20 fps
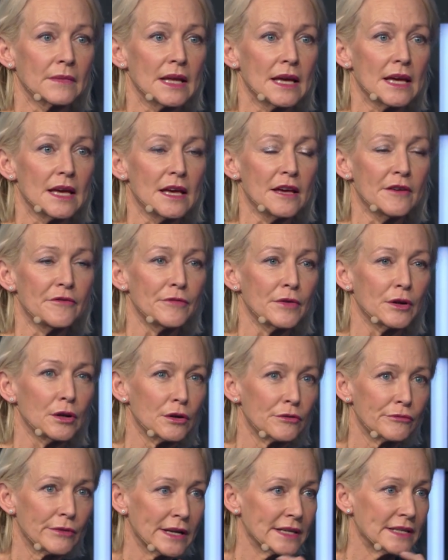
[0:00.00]
If we
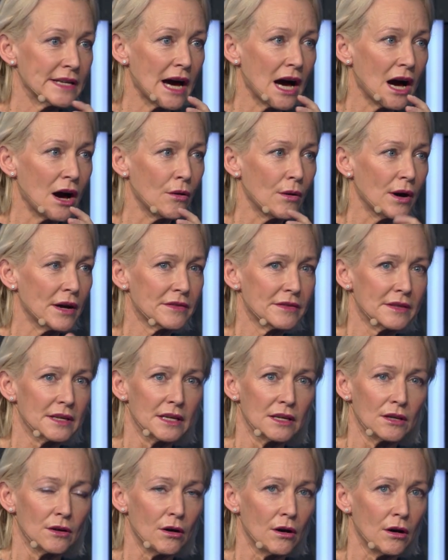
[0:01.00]
look right now, I
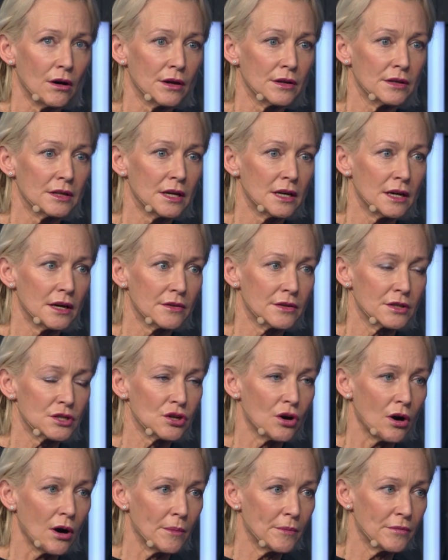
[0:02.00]
think on the
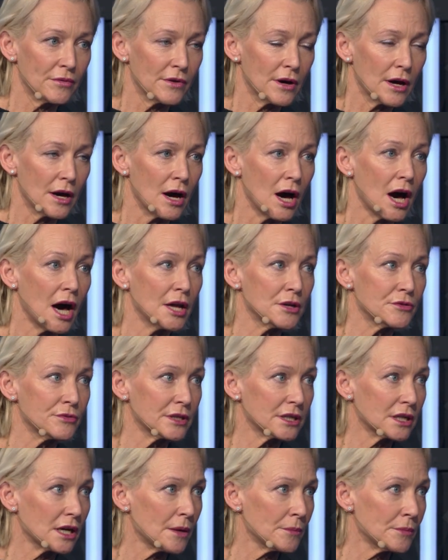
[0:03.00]
top
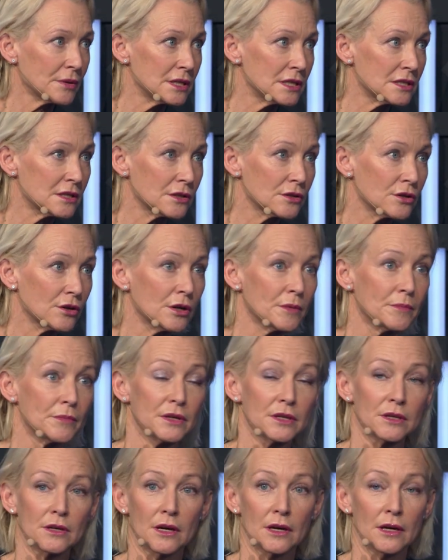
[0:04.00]
100 companies in Europe,
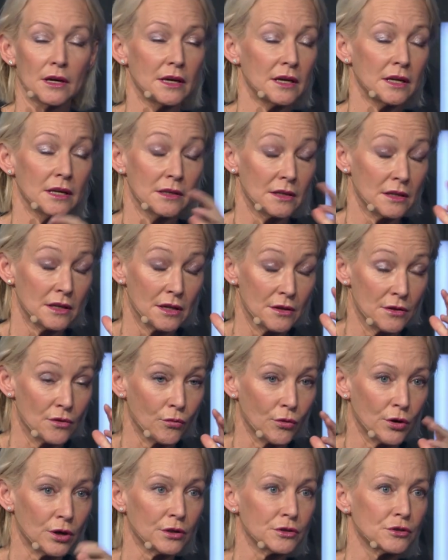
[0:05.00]
in the
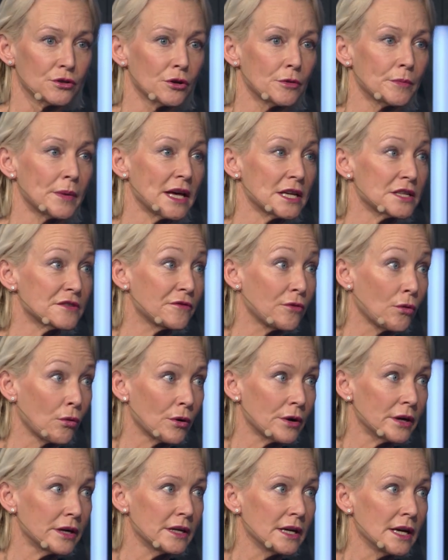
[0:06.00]
world, Europe has
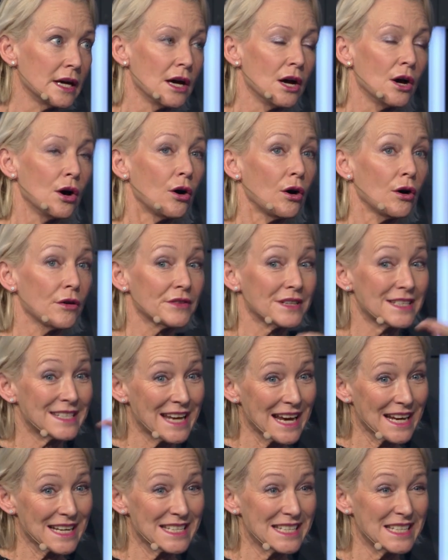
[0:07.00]
4. On the
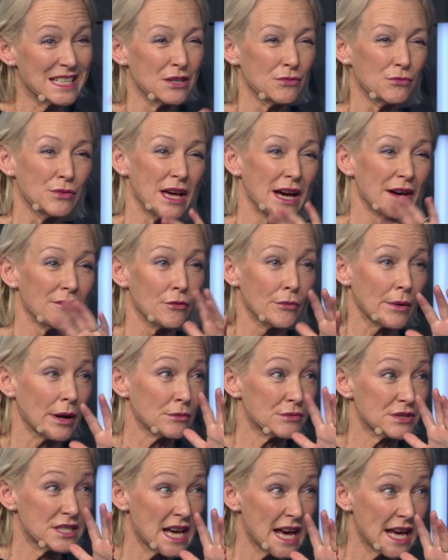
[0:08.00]
tech scene, we have around
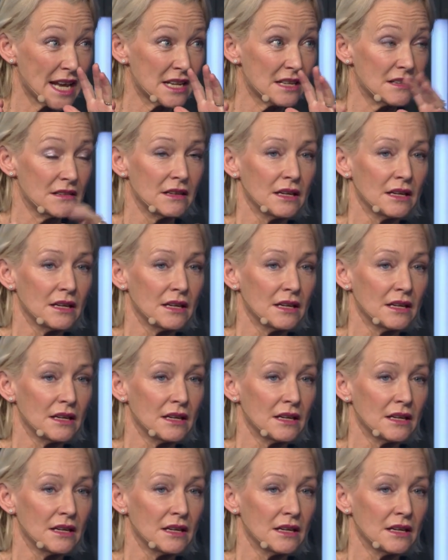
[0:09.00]
10,